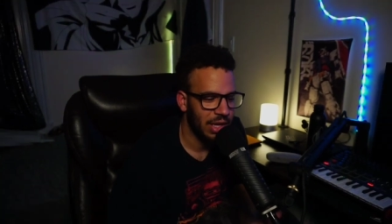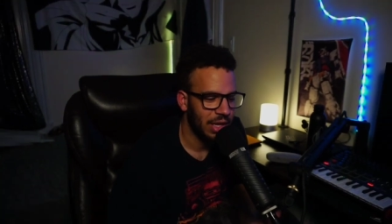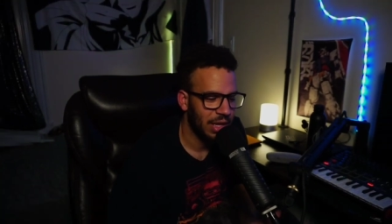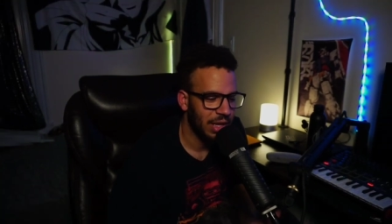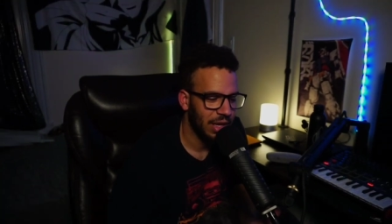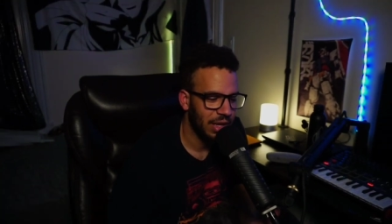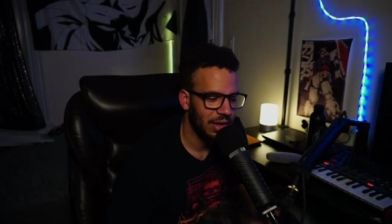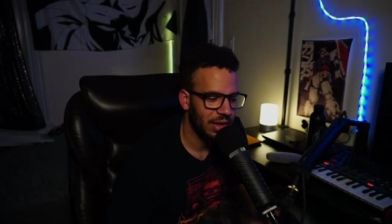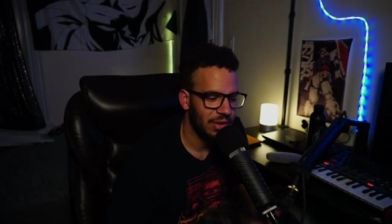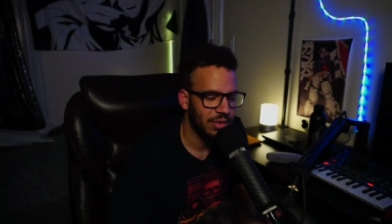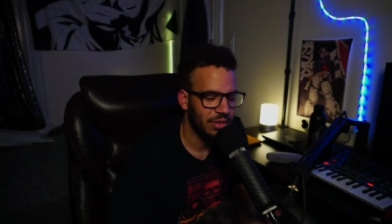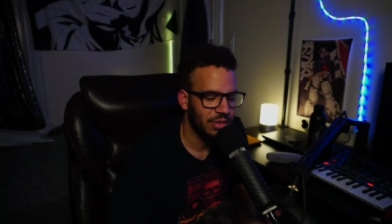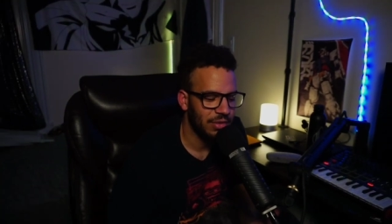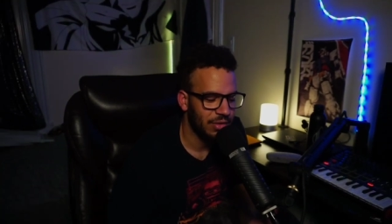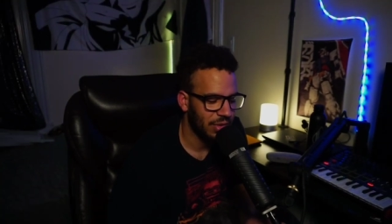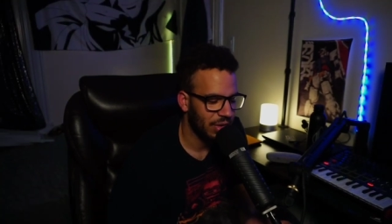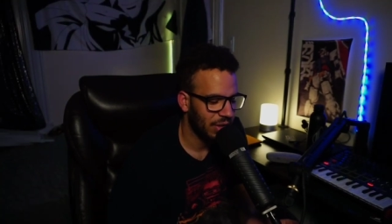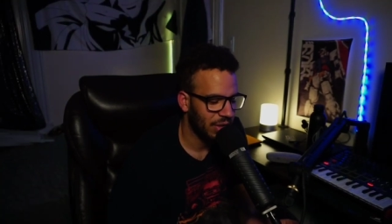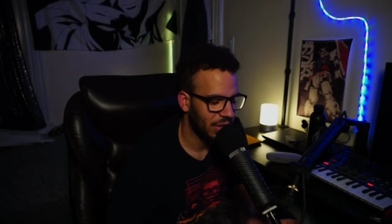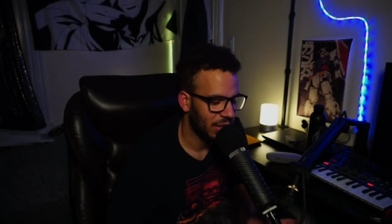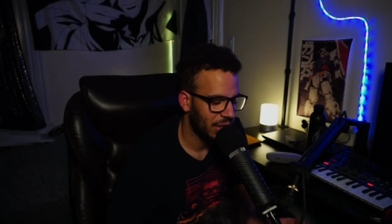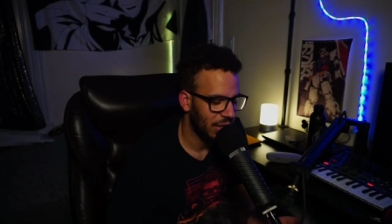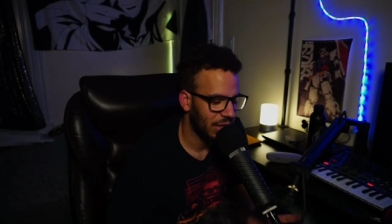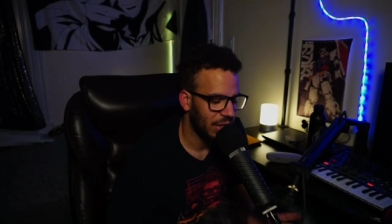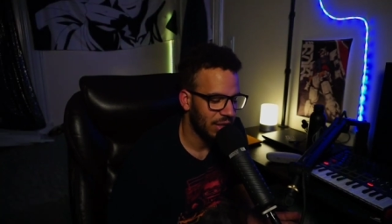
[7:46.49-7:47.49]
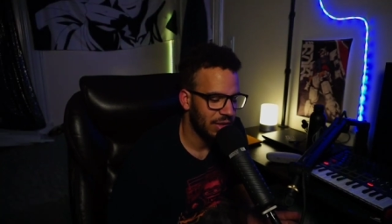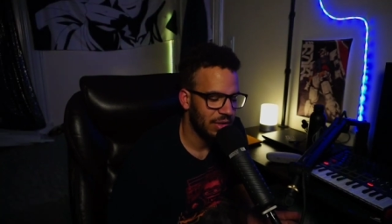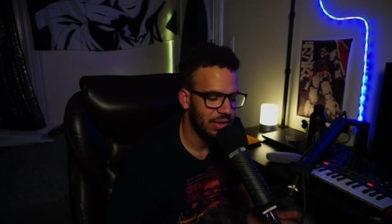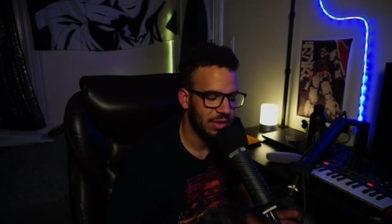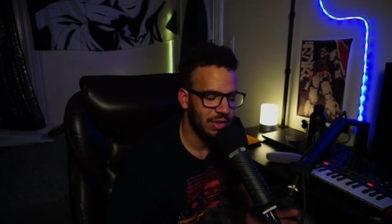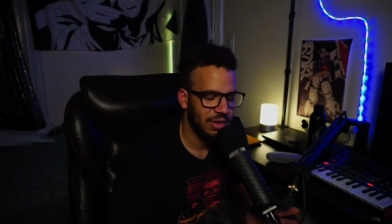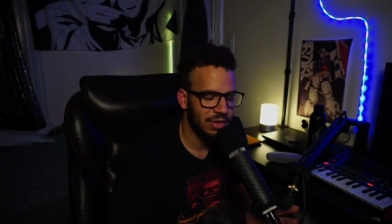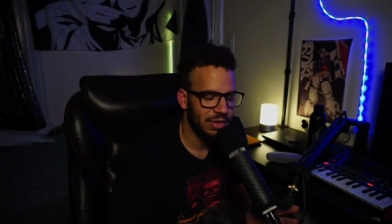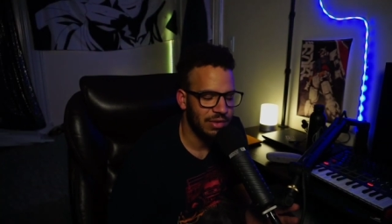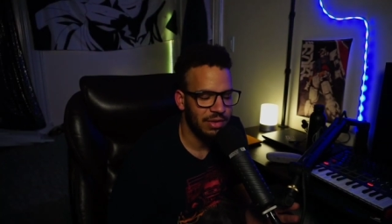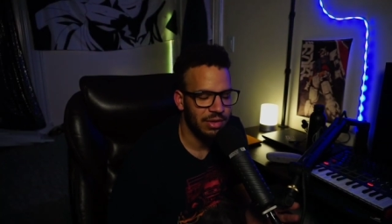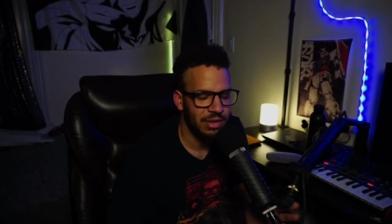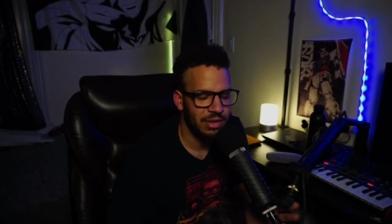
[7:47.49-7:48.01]
as
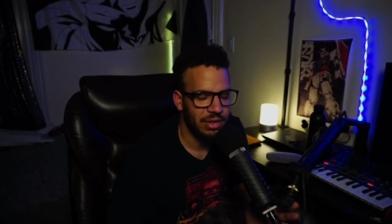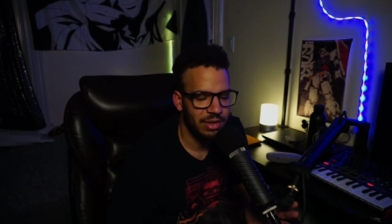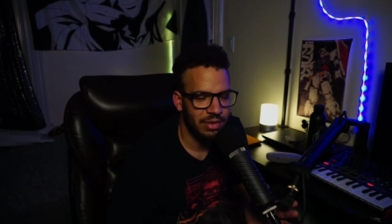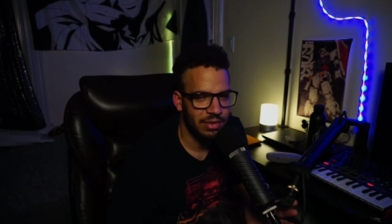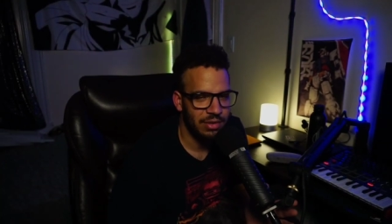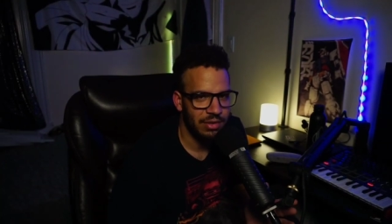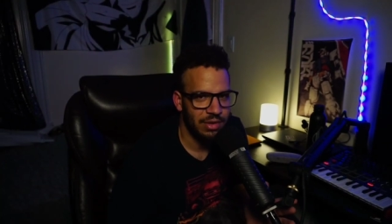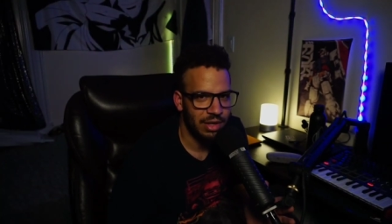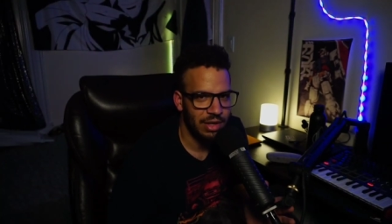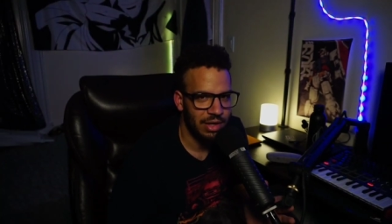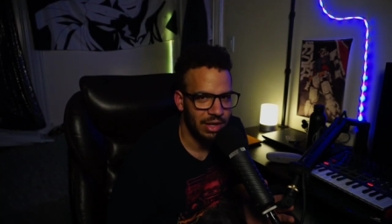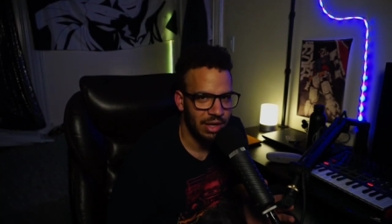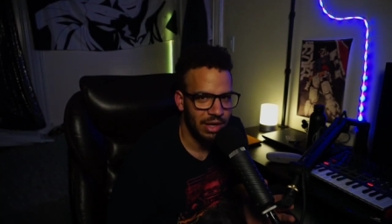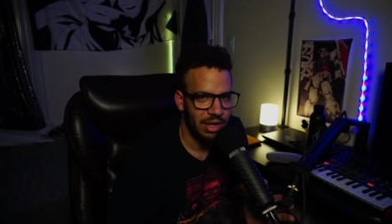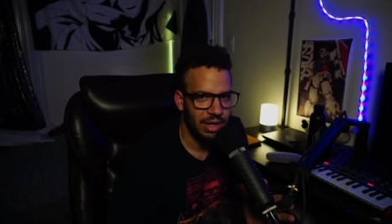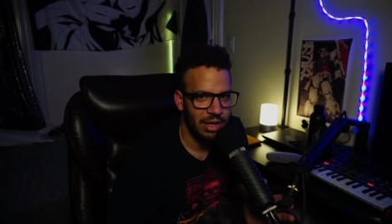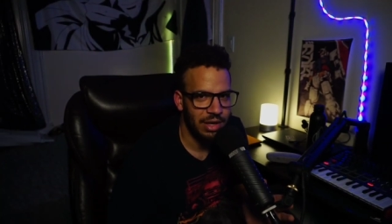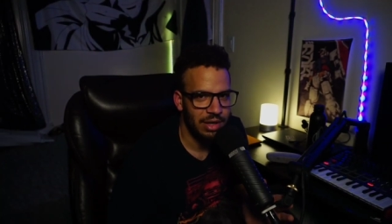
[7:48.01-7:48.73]
decently as I can.